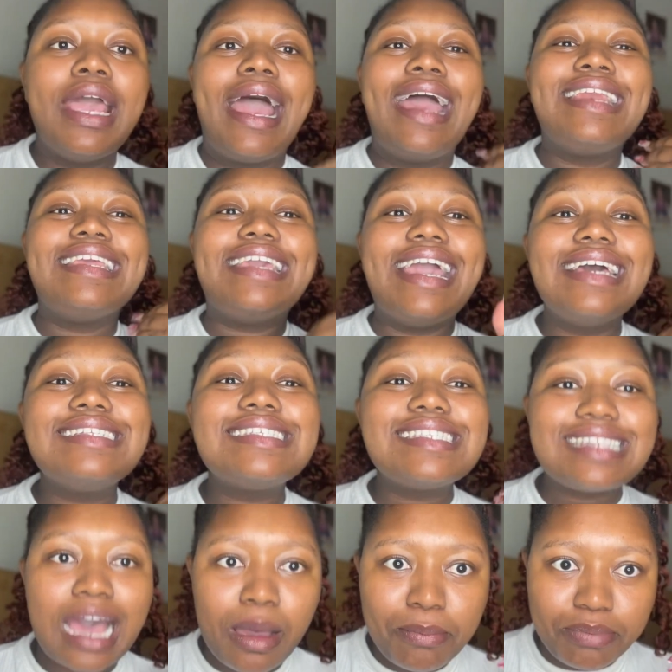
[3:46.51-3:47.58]
And get
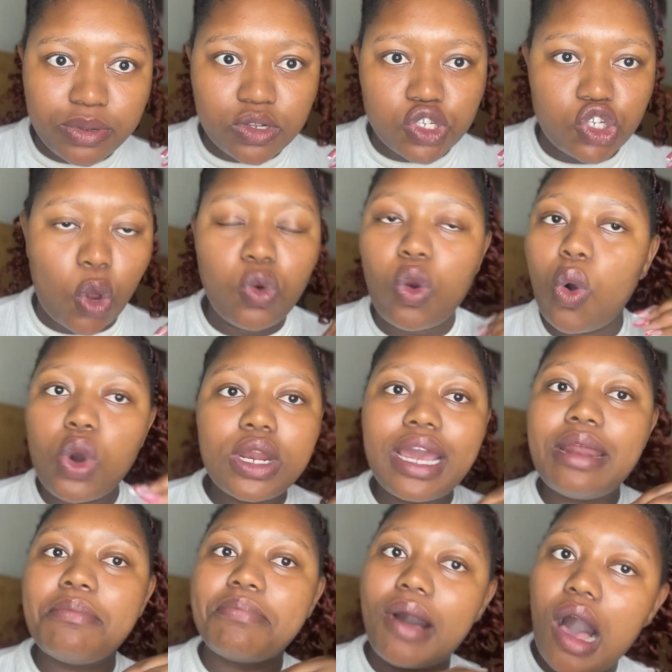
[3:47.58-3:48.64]
samples. Don't order
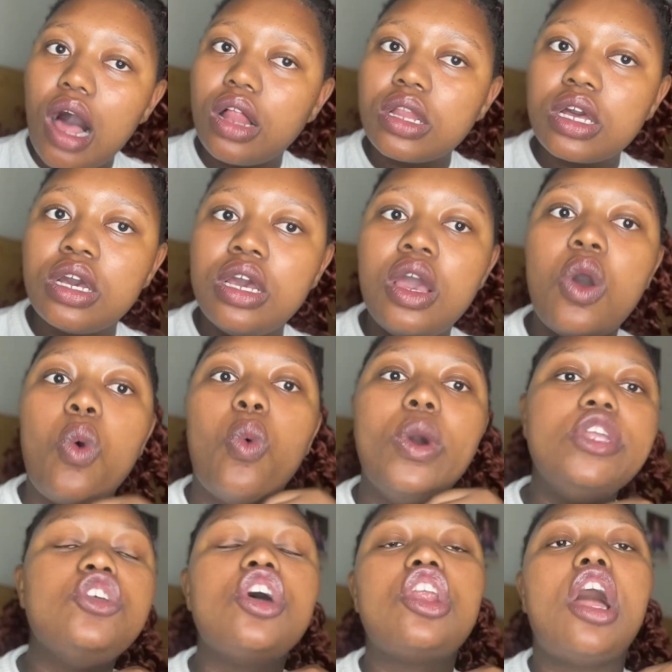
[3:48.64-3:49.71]
in bulk
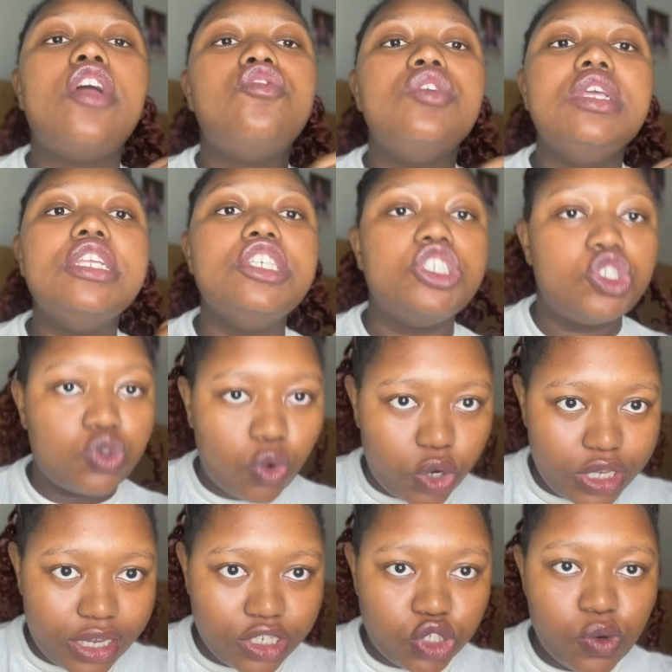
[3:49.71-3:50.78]
when you're not really
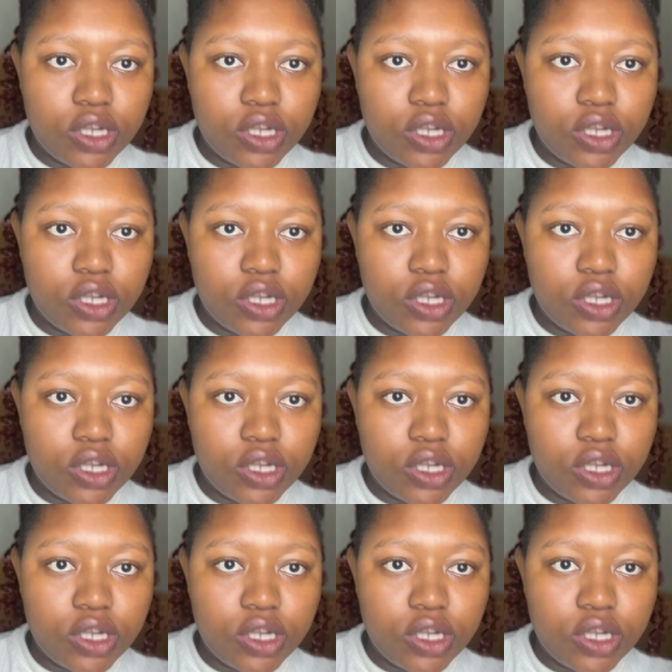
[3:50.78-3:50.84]
sure yet.